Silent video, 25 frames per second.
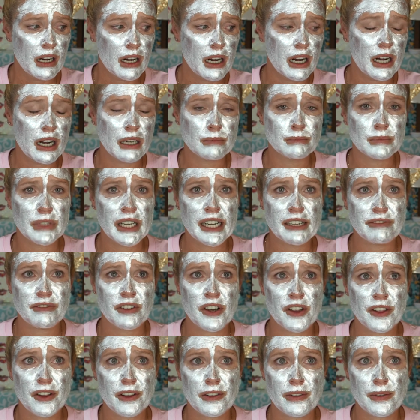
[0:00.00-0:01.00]
Um, my
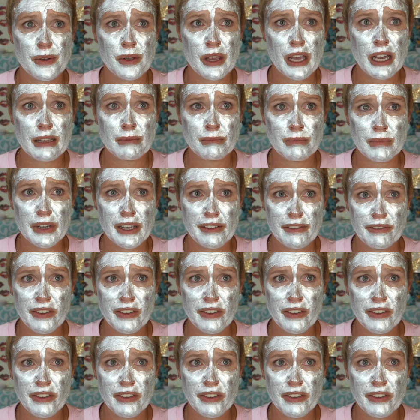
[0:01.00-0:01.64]
father threw that in my